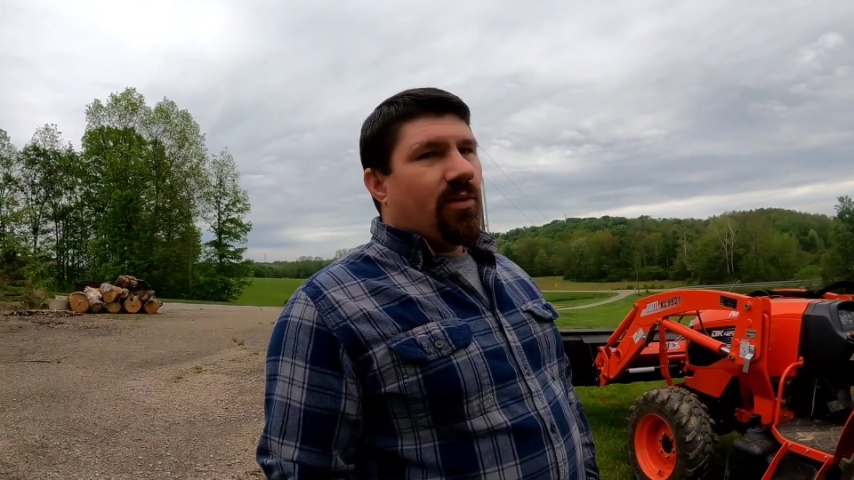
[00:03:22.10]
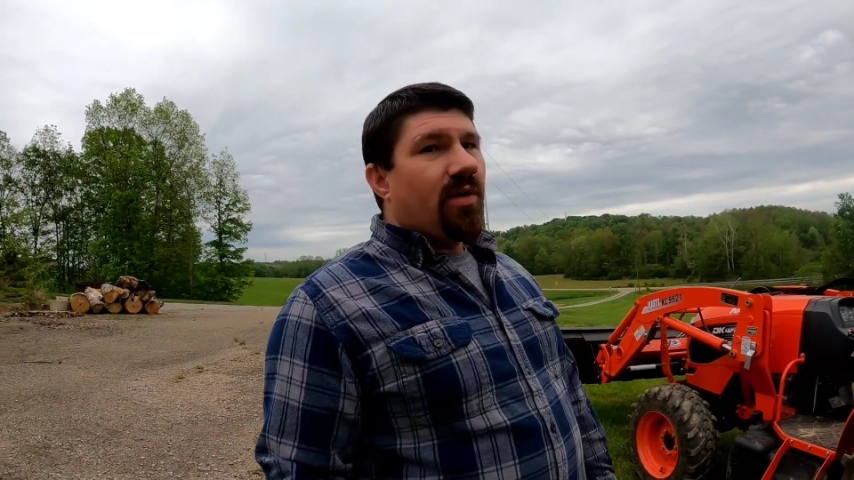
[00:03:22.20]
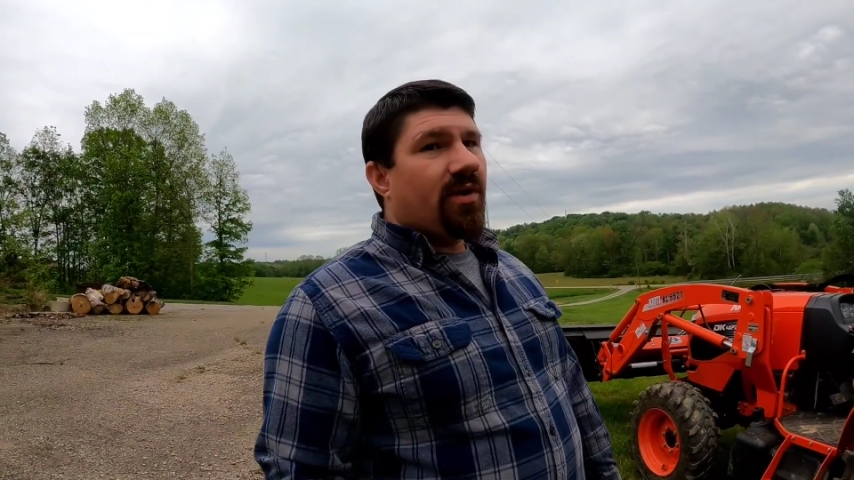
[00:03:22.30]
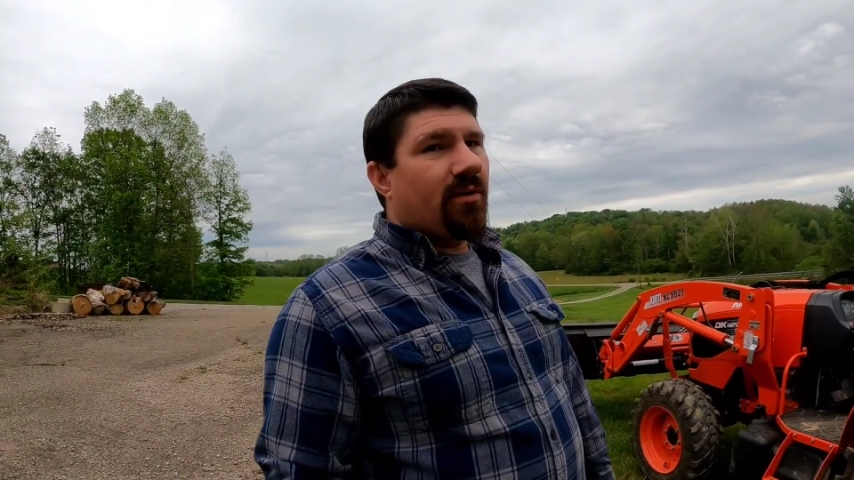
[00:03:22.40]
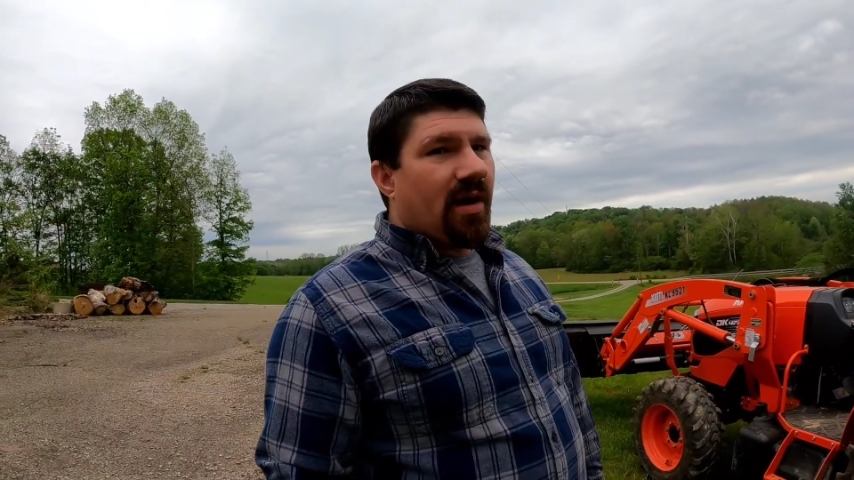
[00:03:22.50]

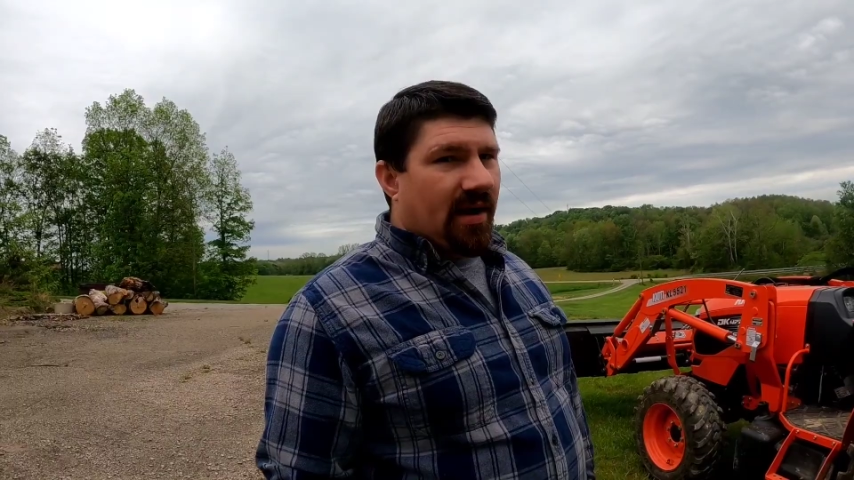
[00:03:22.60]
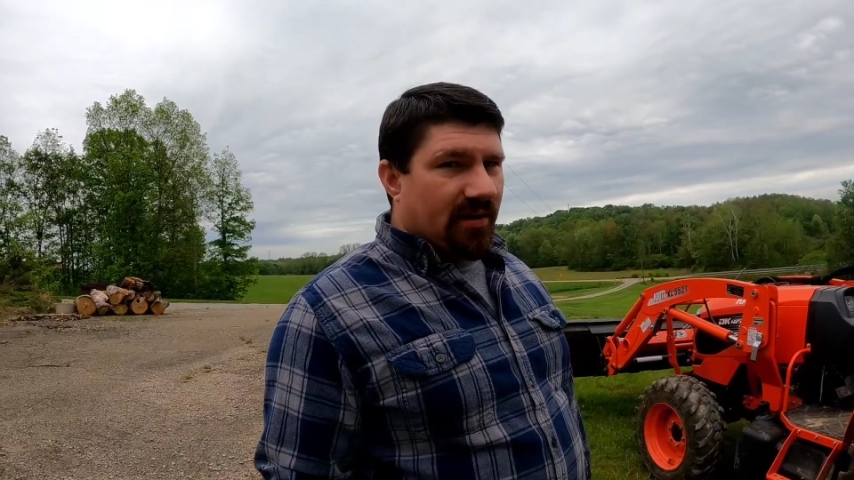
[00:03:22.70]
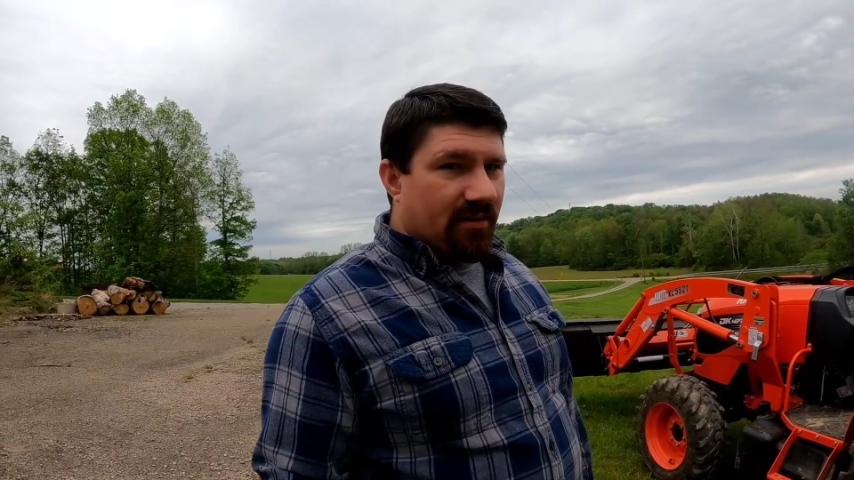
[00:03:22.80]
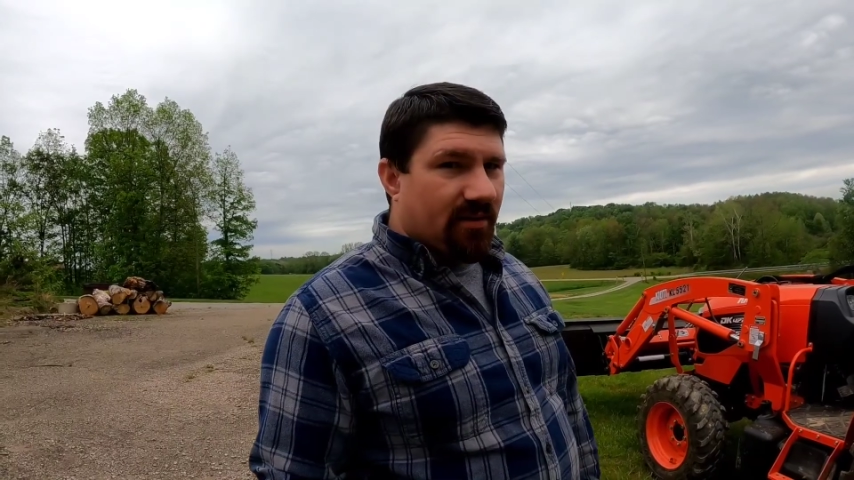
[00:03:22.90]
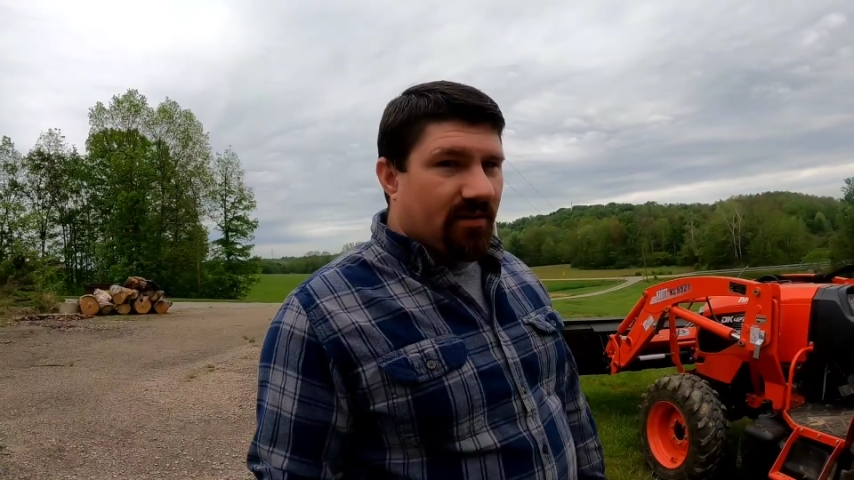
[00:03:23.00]
20
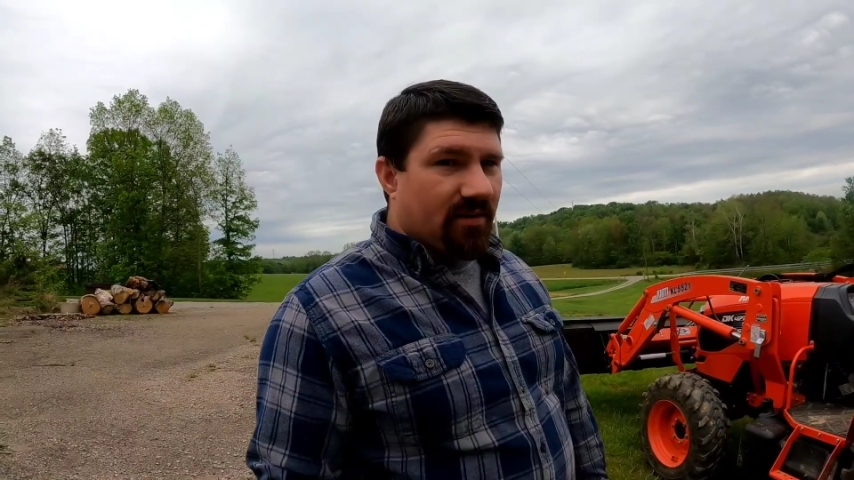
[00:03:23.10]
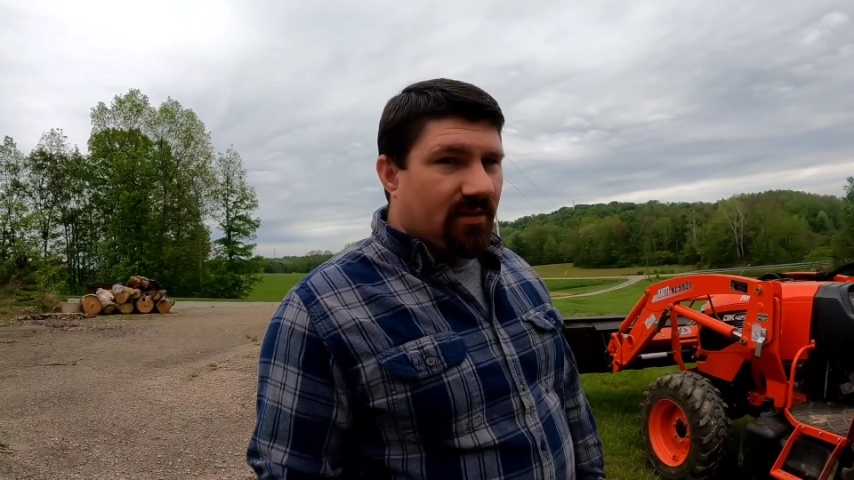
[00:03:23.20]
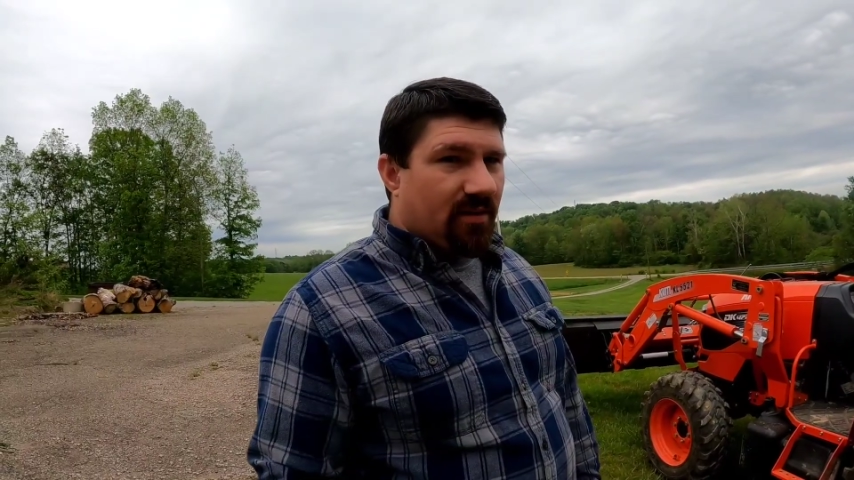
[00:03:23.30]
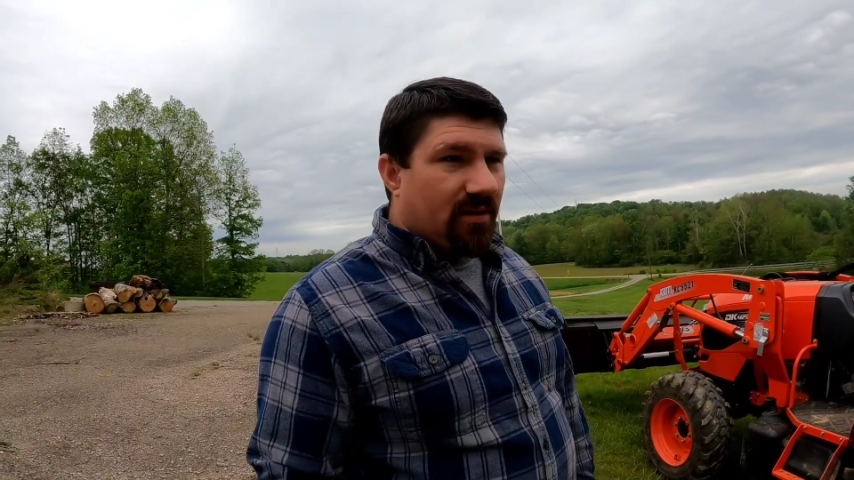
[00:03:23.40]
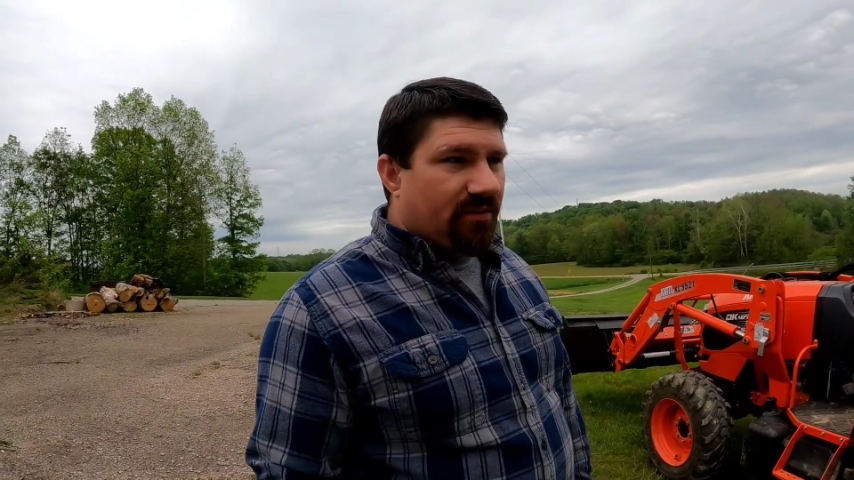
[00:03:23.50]
grand.
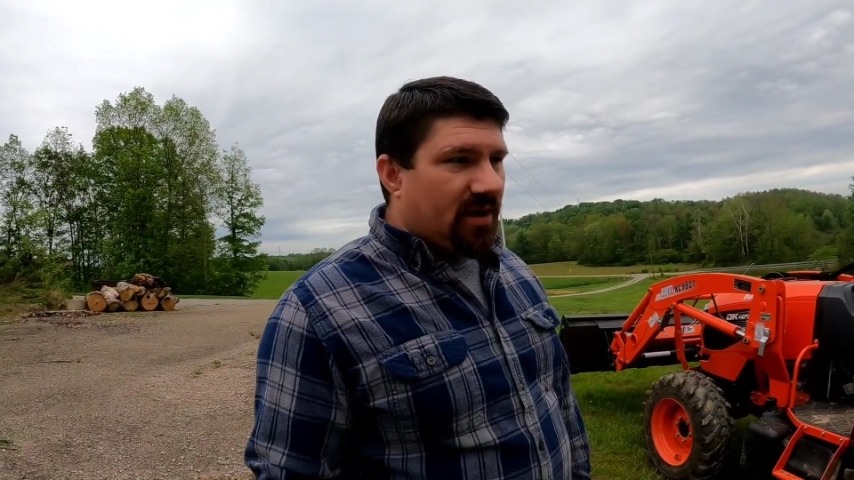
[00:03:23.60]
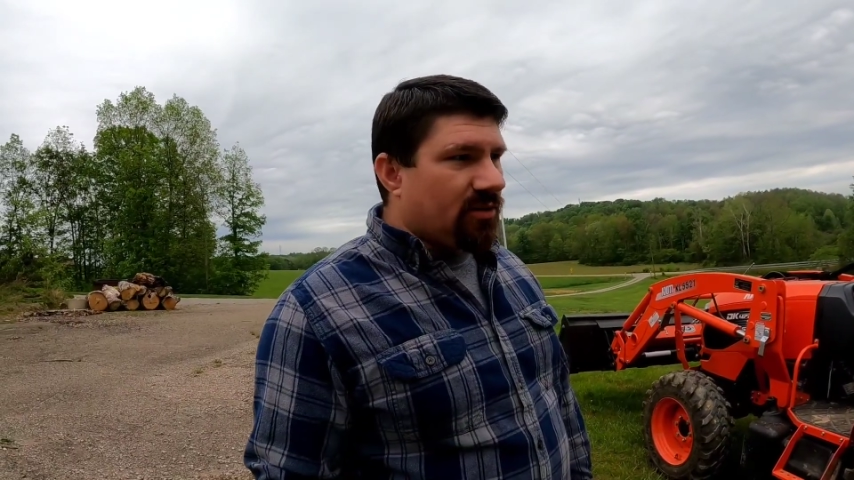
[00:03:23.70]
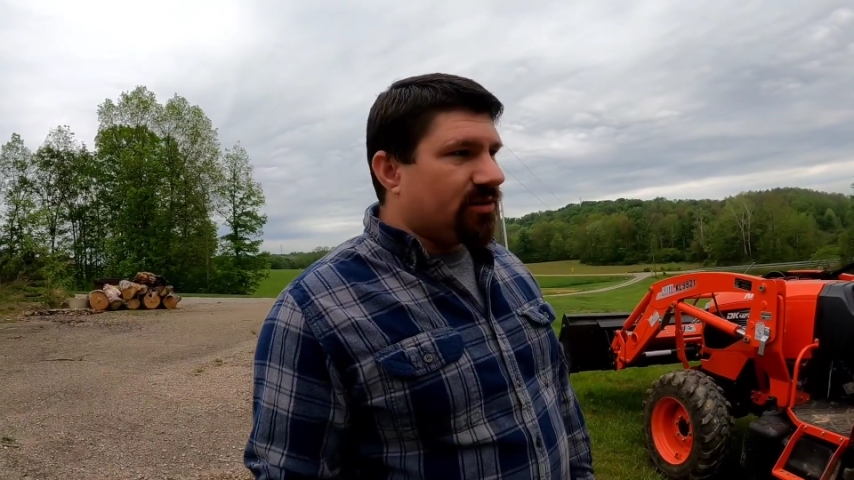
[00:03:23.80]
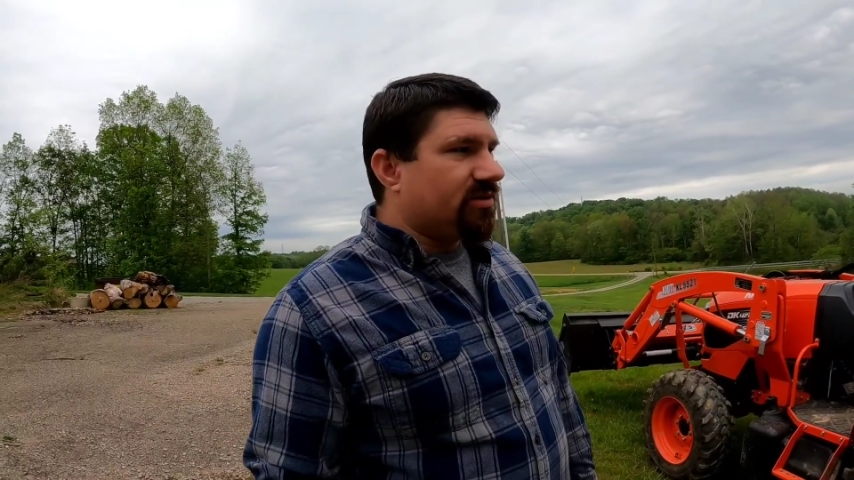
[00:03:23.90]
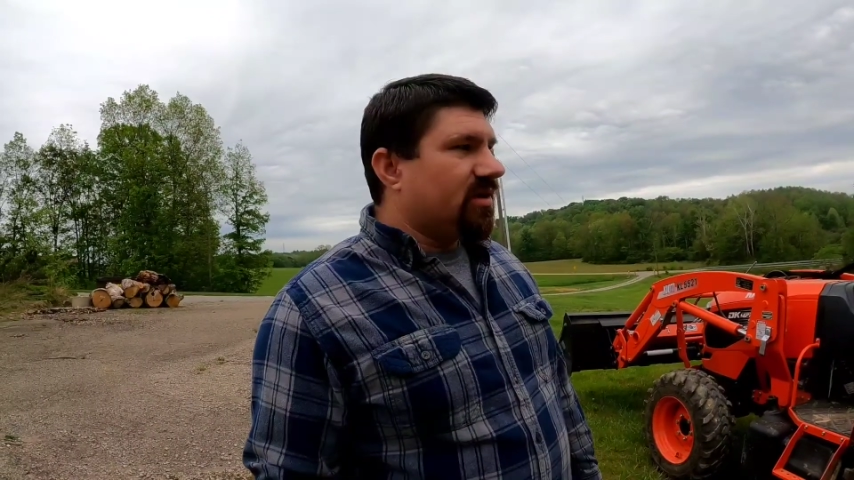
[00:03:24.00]

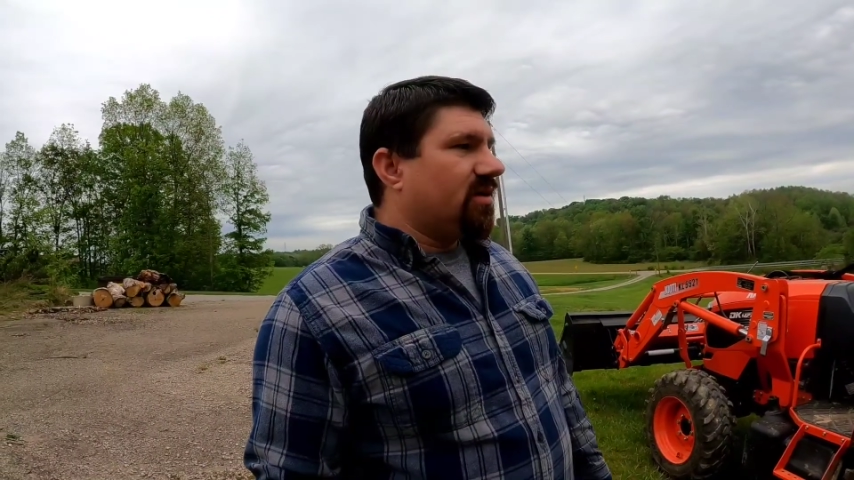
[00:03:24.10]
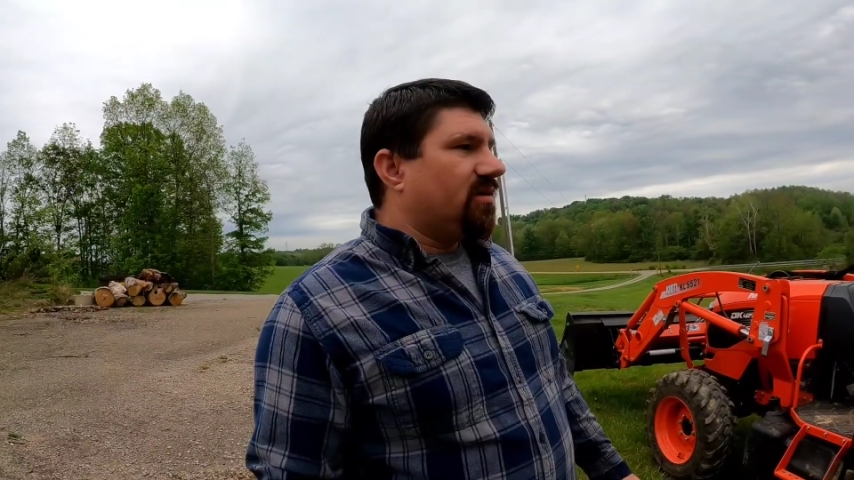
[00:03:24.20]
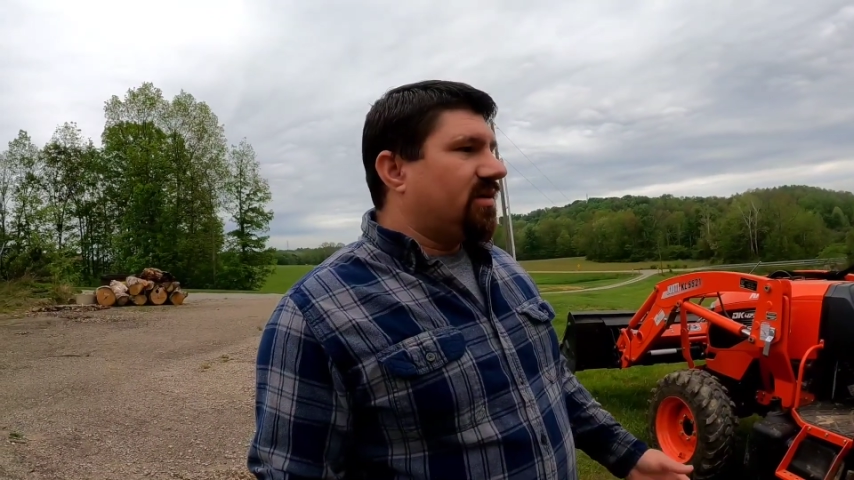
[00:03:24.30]
There was